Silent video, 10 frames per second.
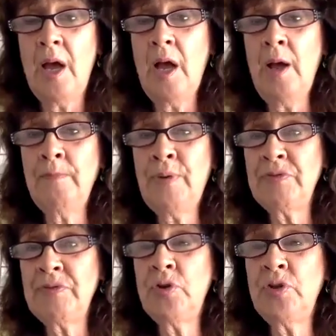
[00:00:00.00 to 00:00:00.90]

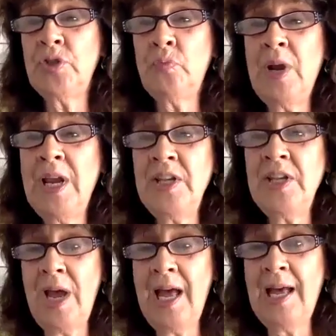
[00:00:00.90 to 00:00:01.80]
perhaps you could just raise
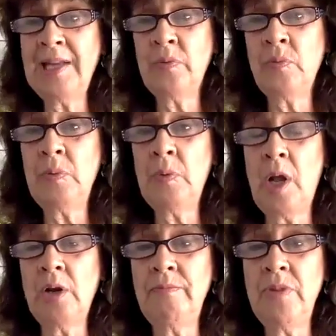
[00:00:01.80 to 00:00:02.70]
your hand and we will
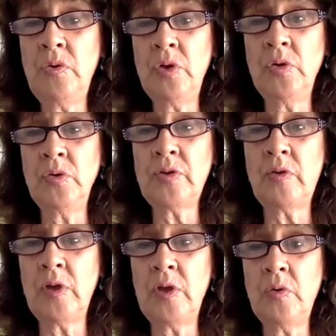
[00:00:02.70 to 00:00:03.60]
unmute you so
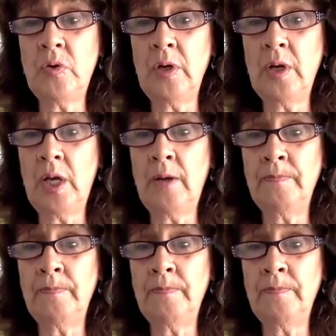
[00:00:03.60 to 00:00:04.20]
that you can